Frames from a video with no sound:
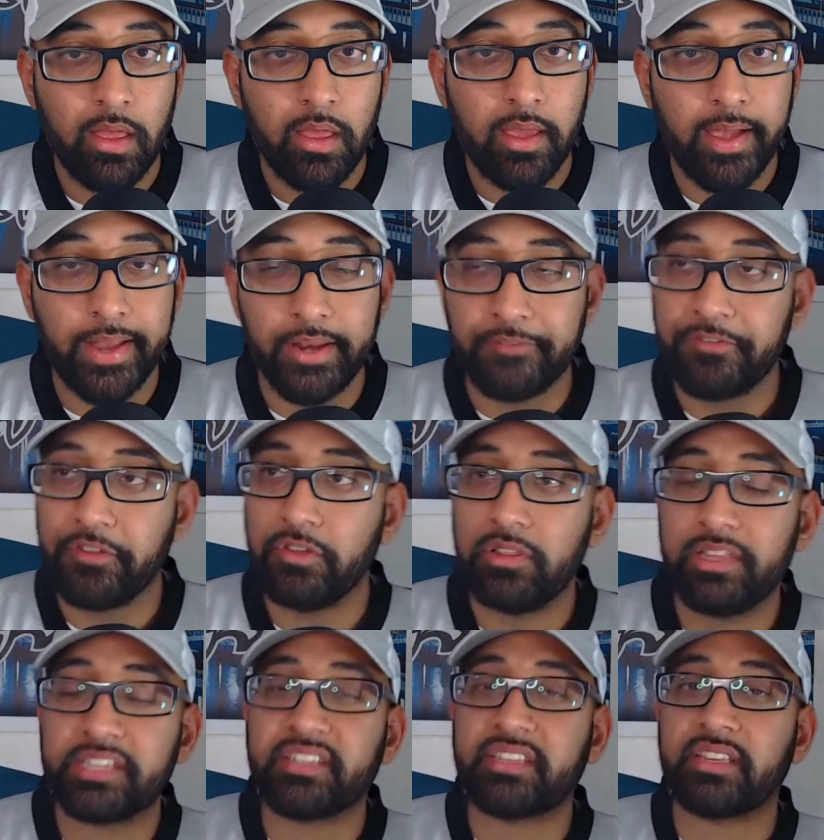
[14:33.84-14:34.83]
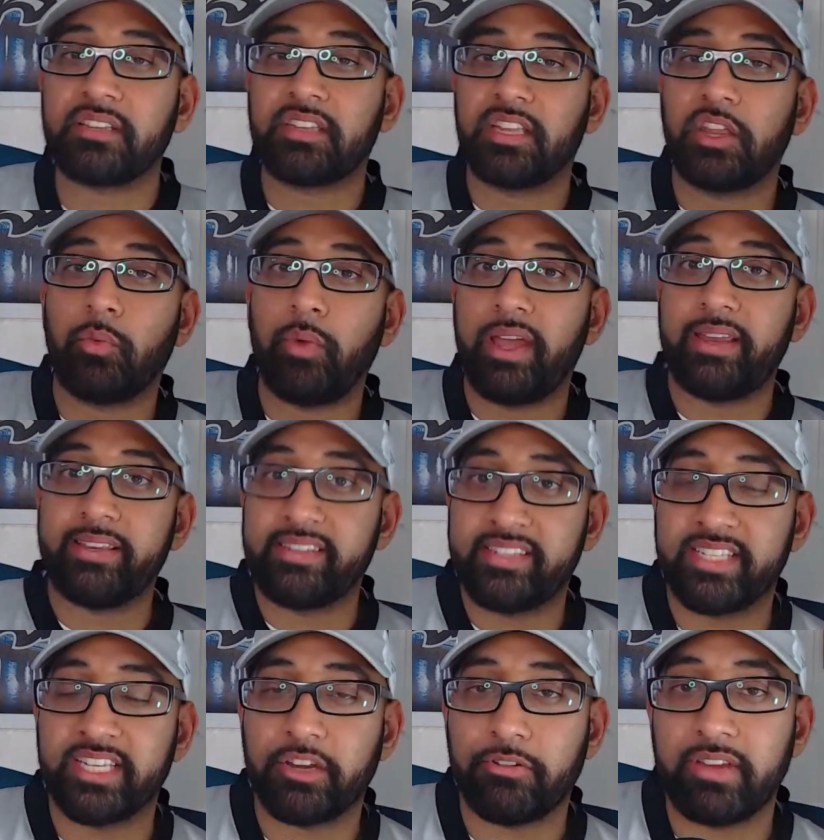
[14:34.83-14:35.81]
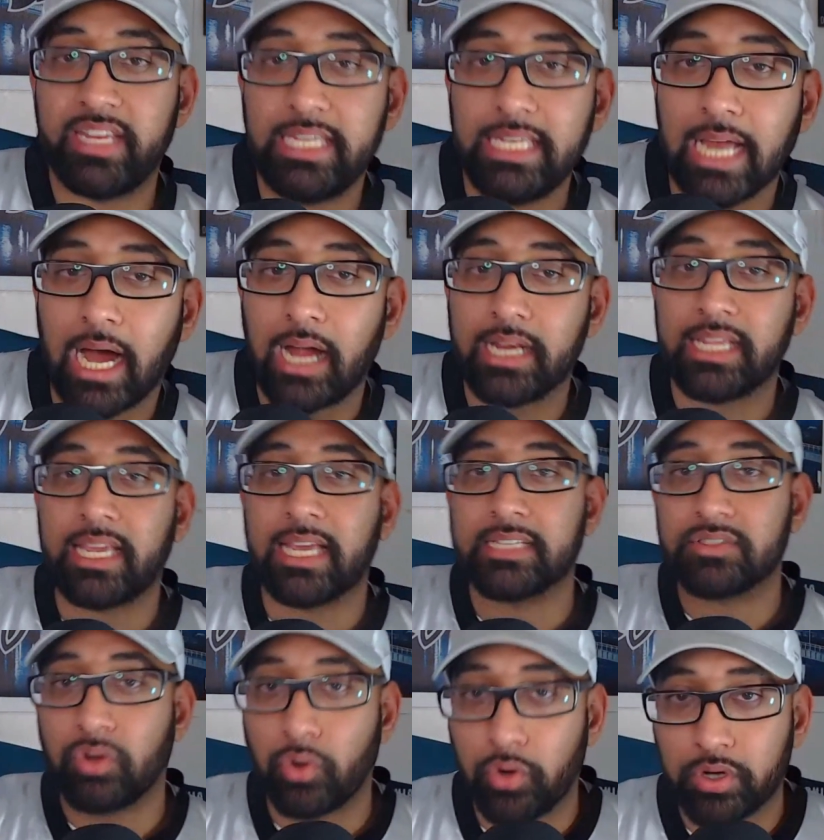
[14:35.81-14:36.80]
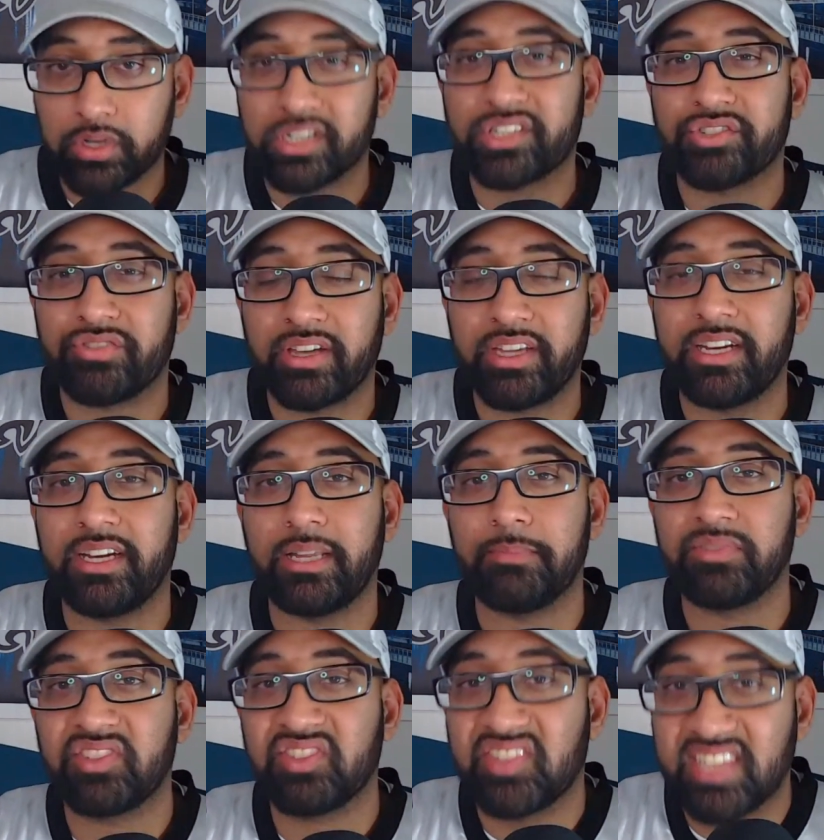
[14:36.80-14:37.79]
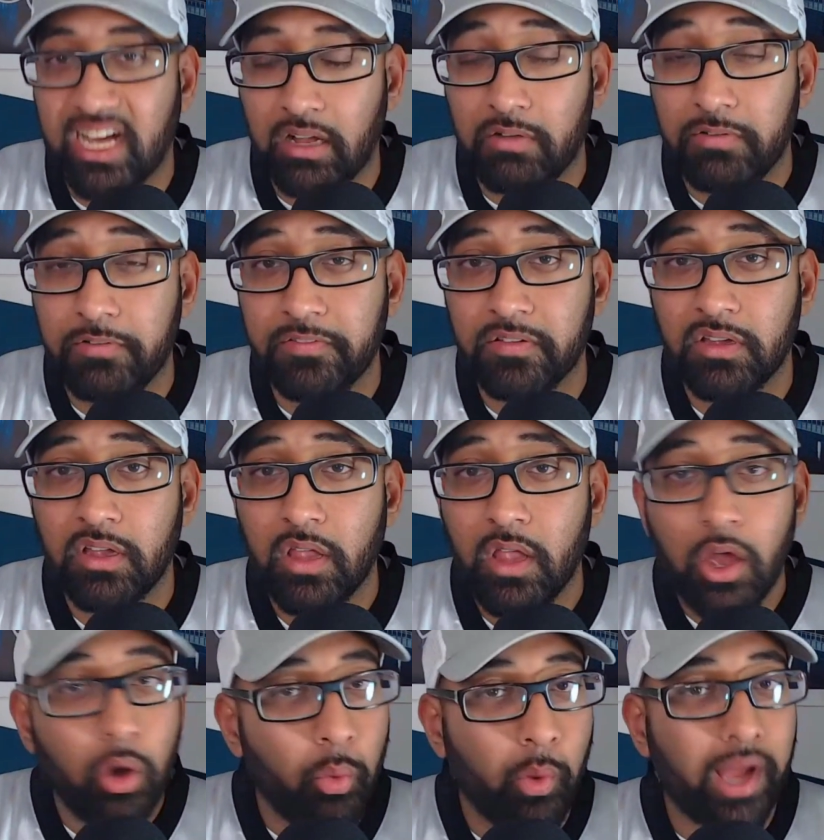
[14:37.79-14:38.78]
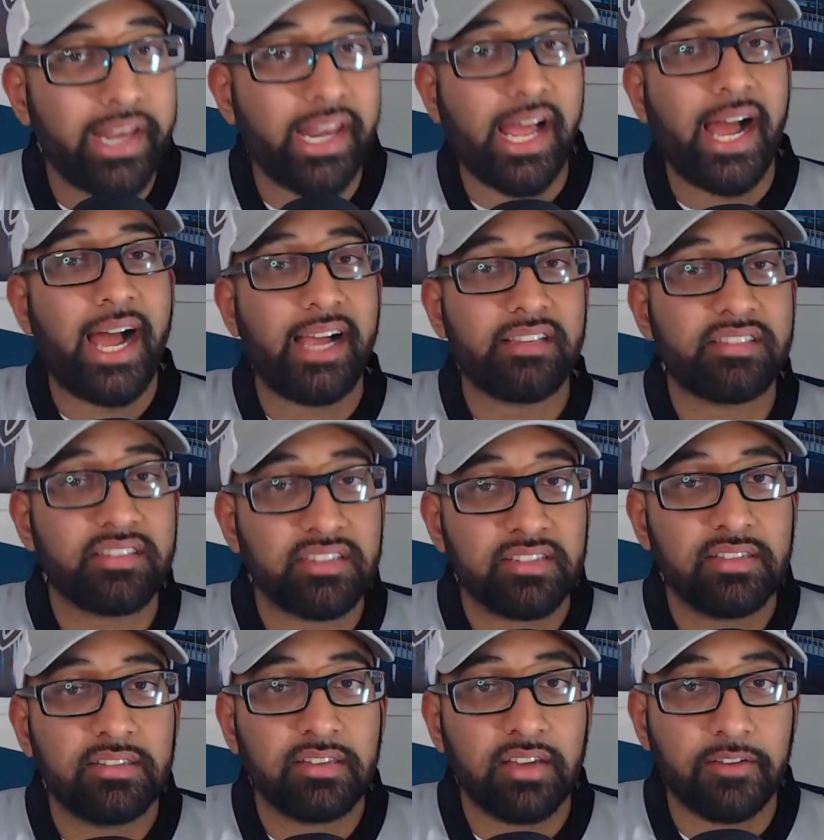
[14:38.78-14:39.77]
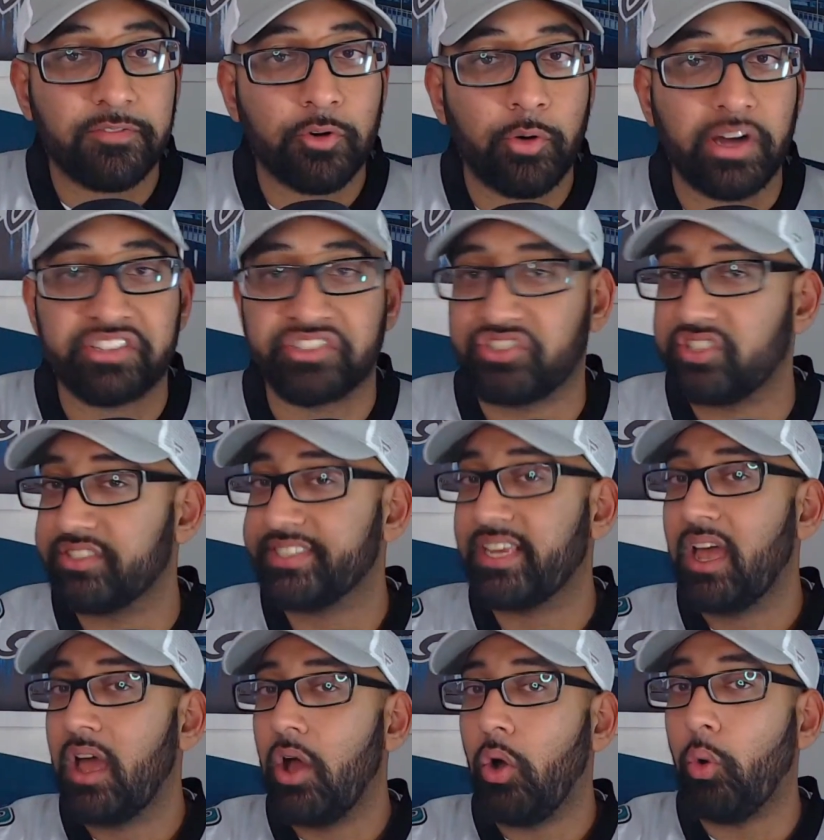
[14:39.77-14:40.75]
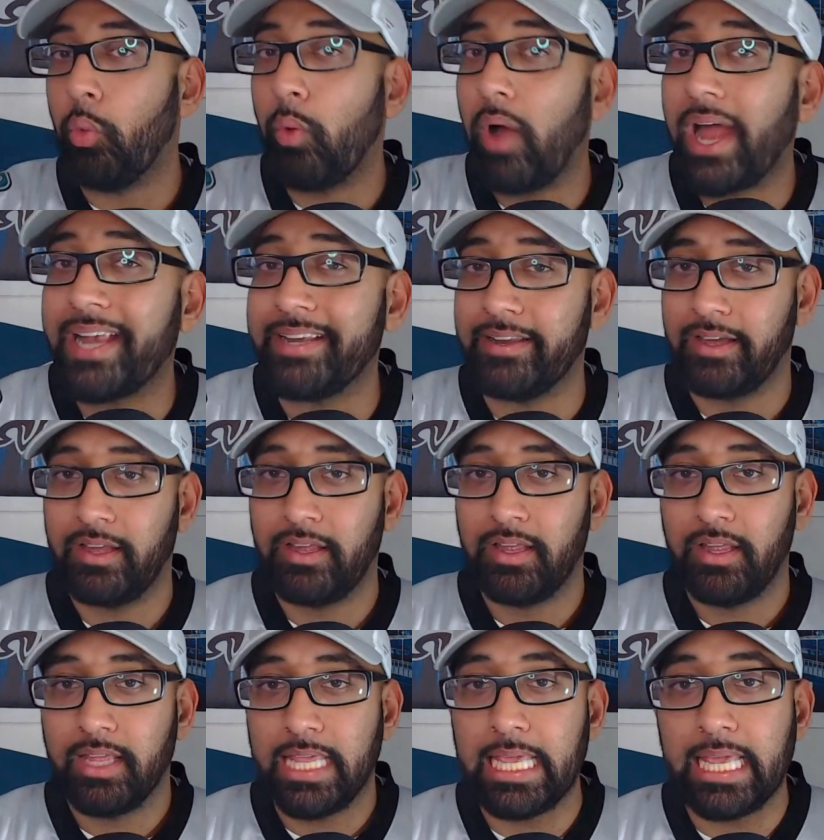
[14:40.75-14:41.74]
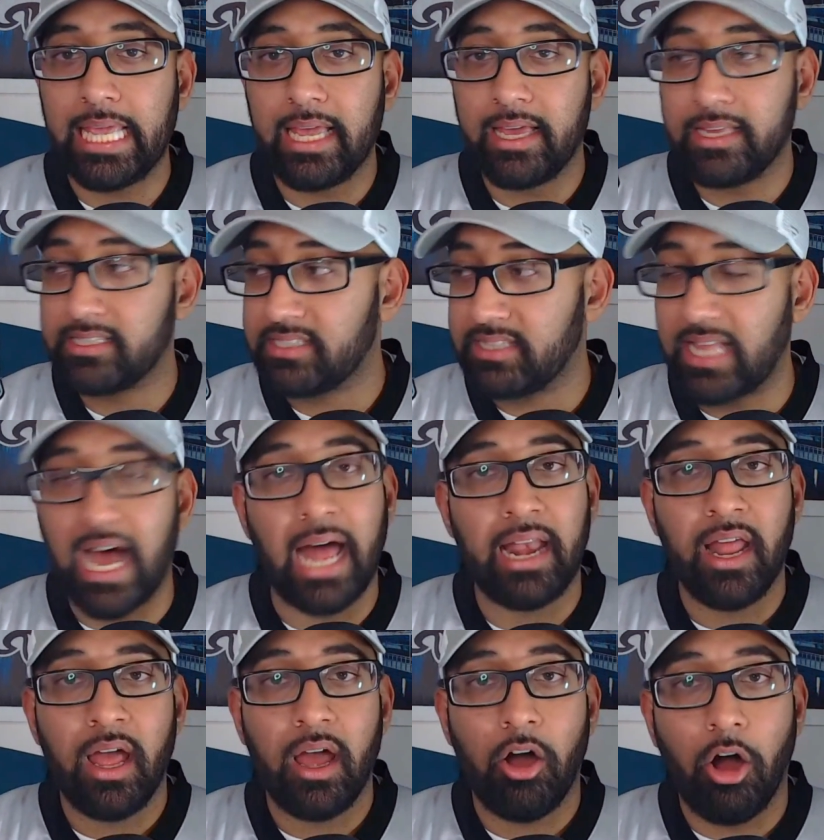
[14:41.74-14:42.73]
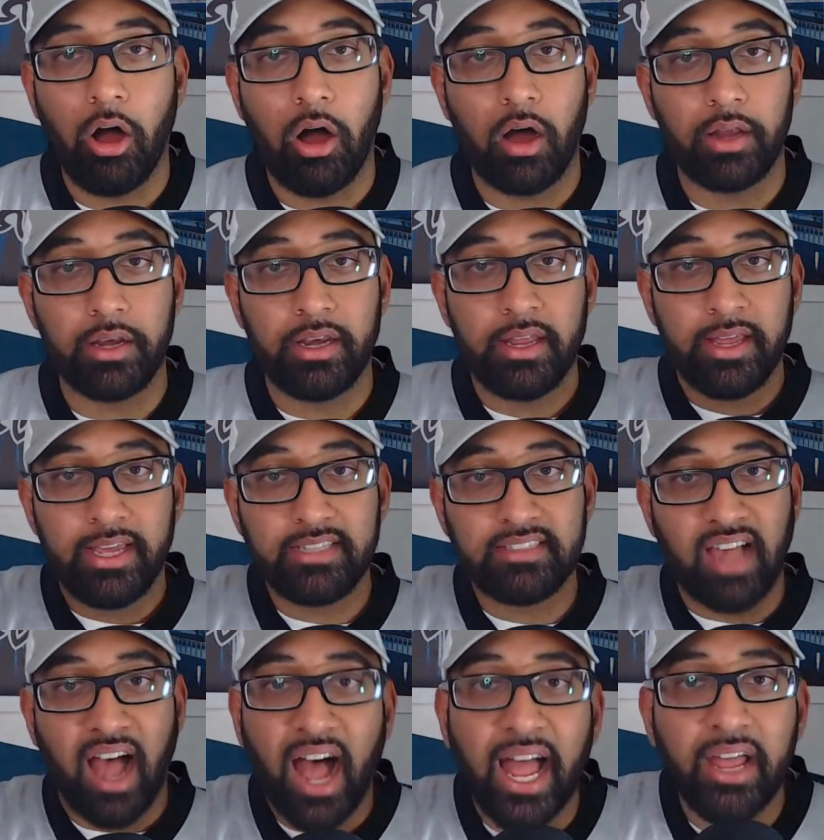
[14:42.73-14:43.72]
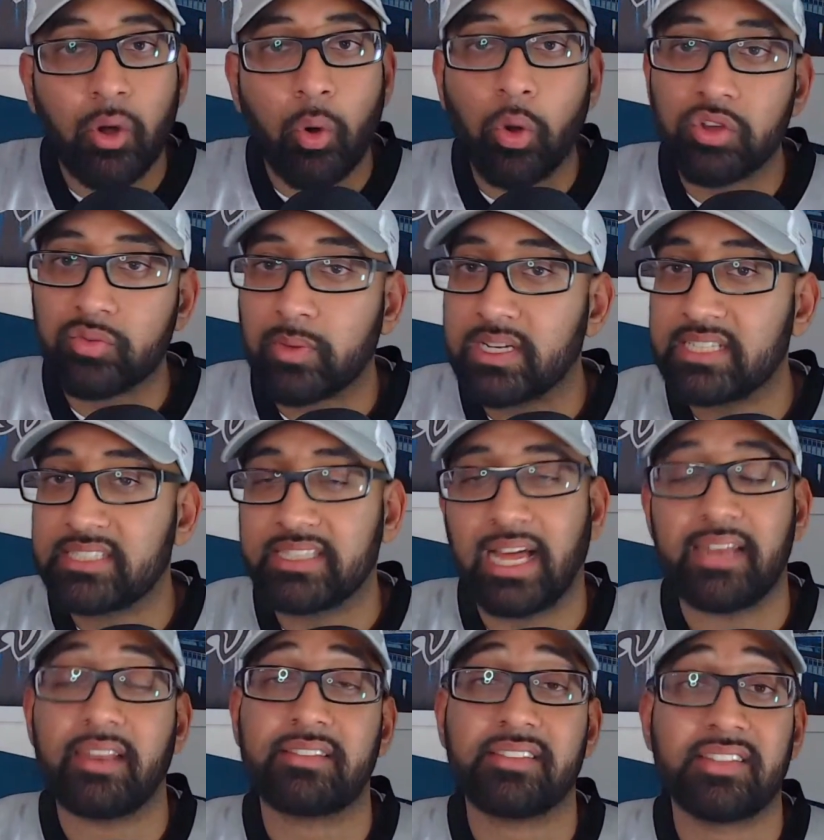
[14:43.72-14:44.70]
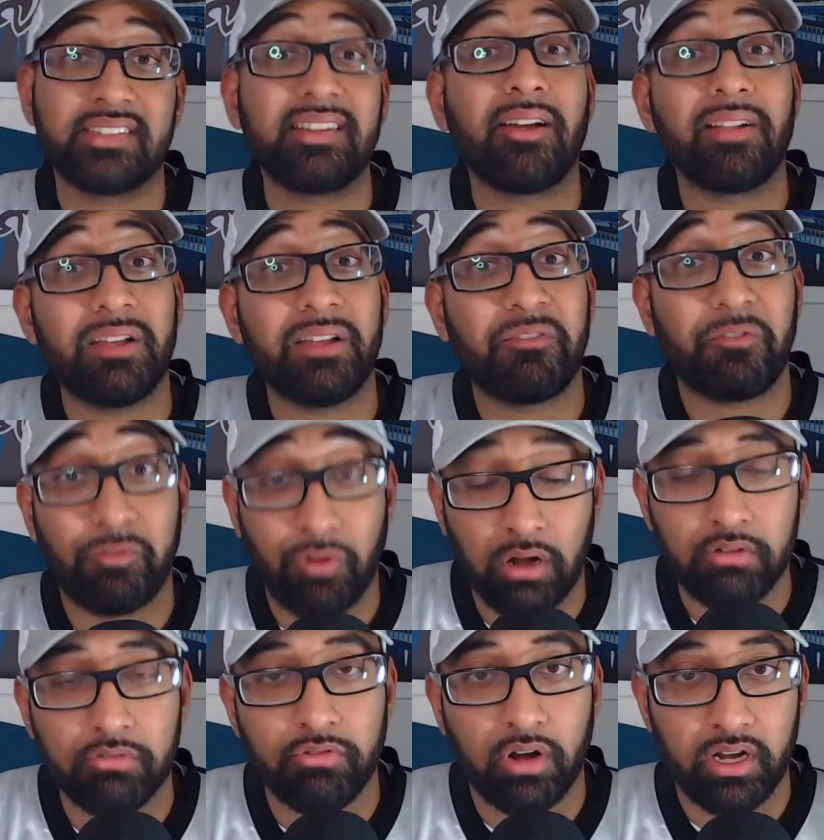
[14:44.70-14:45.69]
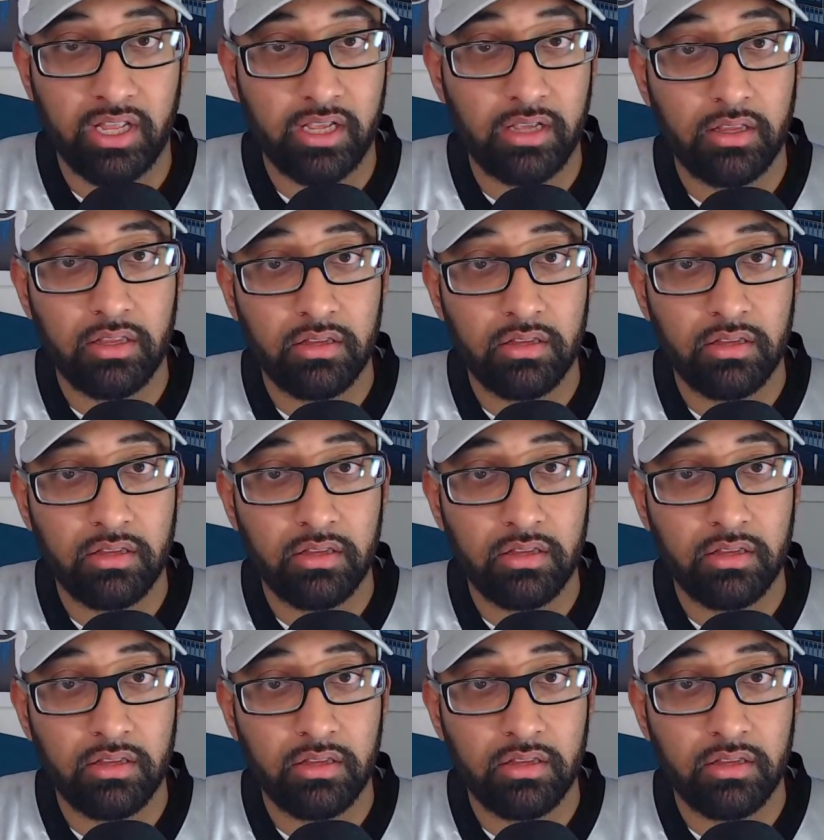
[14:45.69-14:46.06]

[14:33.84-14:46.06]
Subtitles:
And if you listen to the way Sirianni has orchestrated himself when asked tough questions, when he is not on his high horse, when he's not necessarily front running,